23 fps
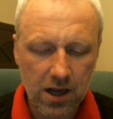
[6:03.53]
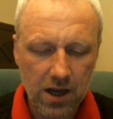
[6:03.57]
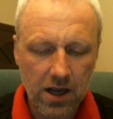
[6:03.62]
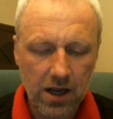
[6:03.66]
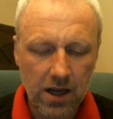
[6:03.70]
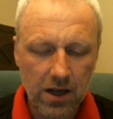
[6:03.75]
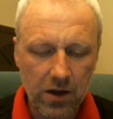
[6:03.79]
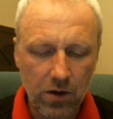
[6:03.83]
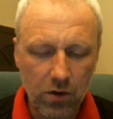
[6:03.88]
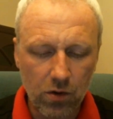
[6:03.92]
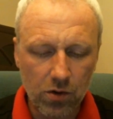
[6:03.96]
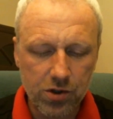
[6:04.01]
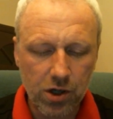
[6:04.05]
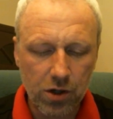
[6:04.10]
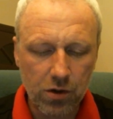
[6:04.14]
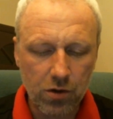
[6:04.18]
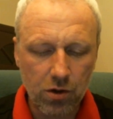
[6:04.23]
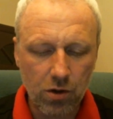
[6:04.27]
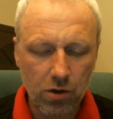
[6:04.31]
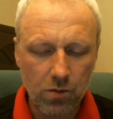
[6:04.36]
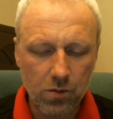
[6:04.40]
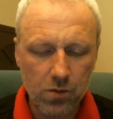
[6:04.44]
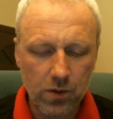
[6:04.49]
It also
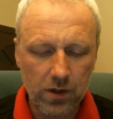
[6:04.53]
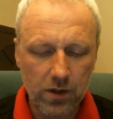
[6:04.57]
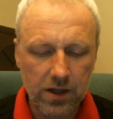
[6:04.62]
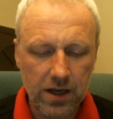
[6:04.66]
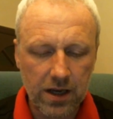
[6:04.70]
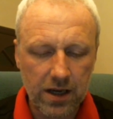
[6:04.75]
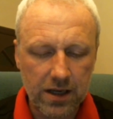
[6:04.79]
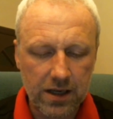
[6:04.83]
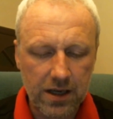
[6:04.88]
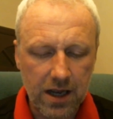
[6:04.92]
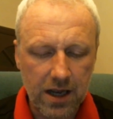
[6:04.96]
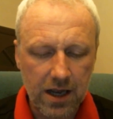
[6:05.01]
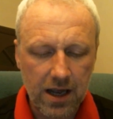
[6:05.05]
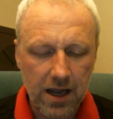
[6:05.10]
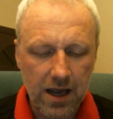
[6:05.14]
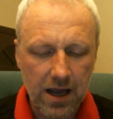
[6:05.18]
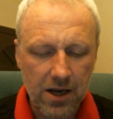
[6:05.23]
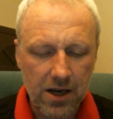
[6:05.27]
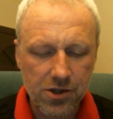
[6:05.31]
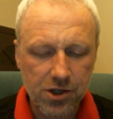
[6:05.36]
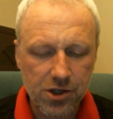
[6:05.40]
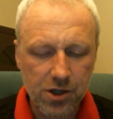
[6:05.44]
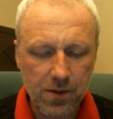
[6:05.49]
comes with a
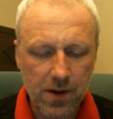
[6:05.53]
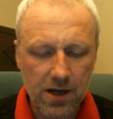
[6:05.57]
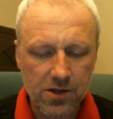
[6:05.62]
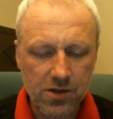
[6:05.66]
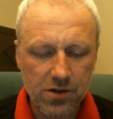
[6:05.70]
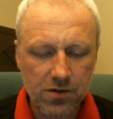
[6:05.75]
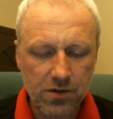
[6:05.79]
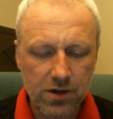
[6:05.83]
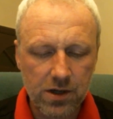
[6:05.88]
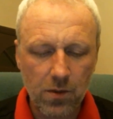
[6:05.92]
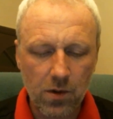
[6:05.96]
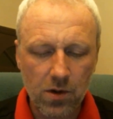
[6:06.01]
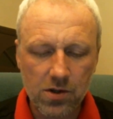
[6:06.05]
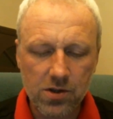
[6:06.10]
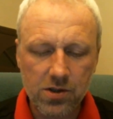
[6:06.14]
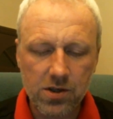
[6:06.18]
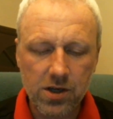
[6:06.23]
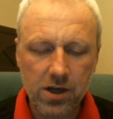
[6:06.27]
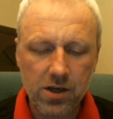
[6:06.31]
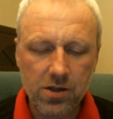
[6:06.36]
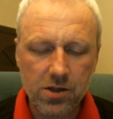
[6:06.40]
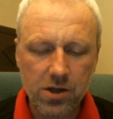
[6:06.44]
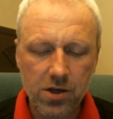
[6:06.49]
SUS
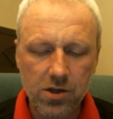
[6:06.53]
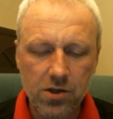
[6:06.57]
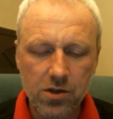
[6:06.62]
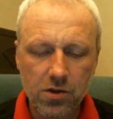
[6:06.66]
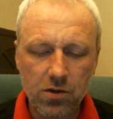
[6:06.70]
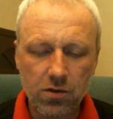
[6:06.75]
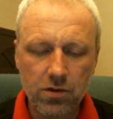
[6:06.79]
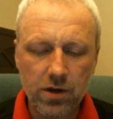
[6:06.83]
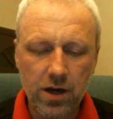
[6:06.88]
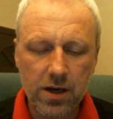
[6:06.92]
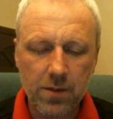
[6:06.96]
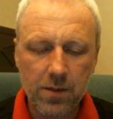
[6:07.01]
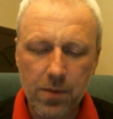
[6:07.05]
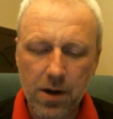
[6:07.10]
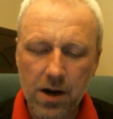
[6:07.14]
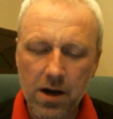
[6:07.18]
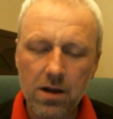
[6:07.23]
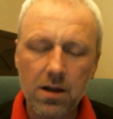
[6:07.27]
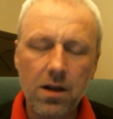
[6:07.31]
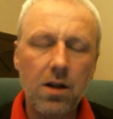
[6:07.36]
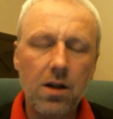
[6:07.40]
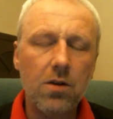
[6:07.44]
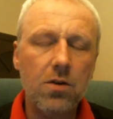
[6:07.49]
316 surgical grade
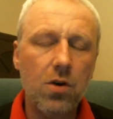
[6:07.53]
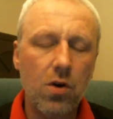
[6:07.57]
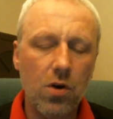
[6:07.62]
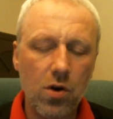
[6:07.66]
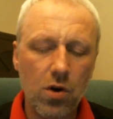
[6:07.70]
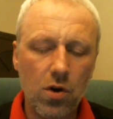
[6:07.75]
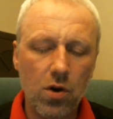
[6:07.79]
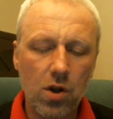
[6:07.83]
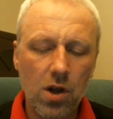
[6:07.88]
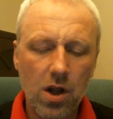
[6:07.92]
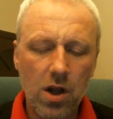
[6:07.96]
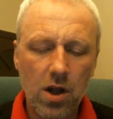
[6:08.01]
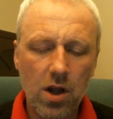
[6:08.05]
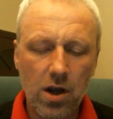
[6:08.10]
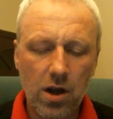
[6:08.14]
parallel coil